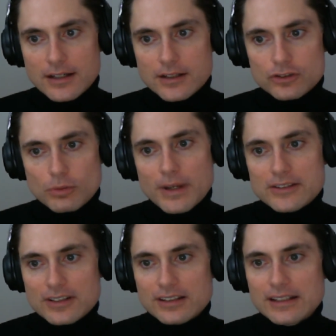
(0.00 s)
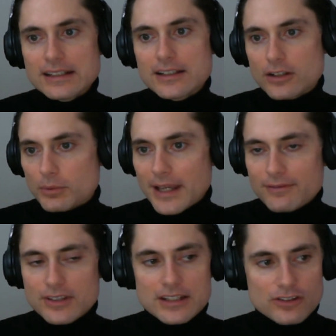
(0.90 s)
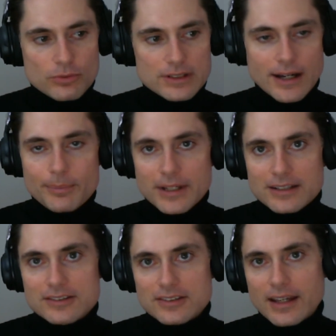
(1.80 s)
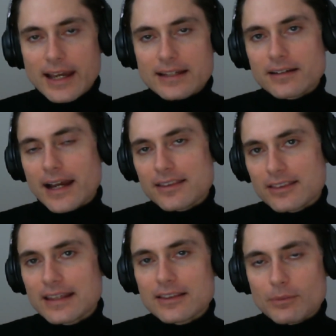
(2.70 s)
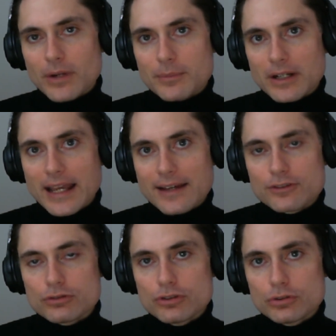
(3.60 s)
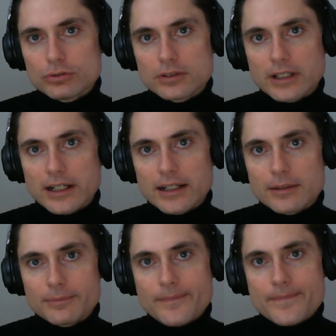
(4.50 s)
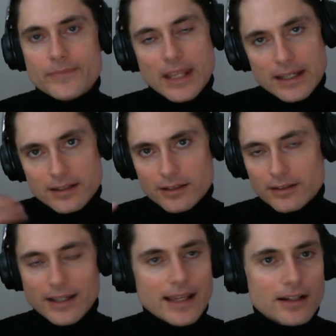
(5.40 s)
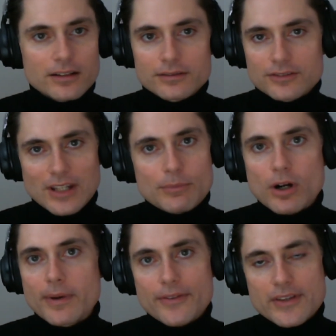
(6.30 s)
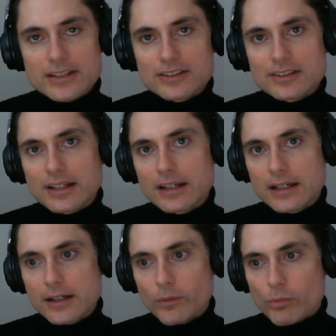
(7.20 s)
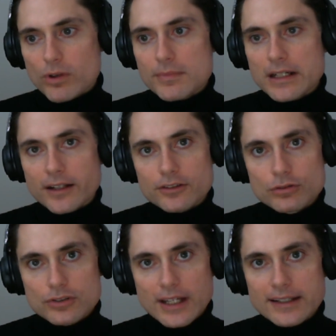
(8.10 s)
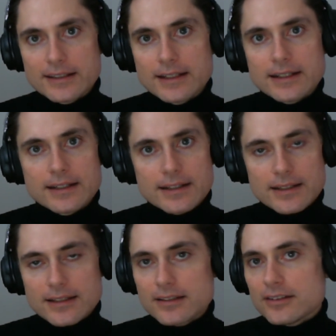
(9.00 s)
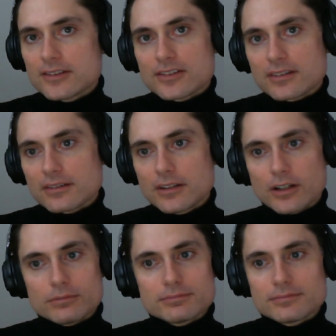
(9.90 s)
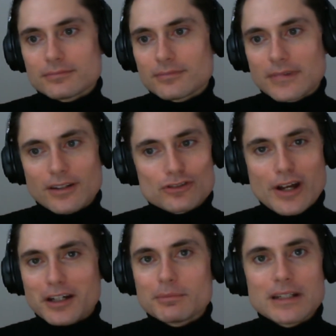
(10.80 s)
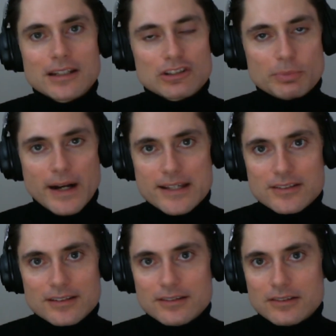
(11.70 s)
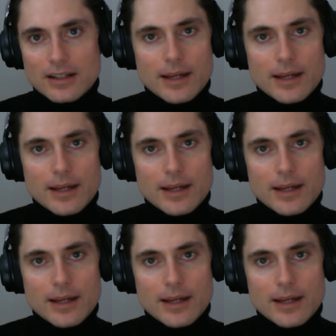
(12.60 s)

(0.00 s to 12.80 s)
So basically, we have these 3 topics. I think that what I'm going to have you do, and again, I'll say more about this when we meet on Tuesday, is, there's not going to be any surprises.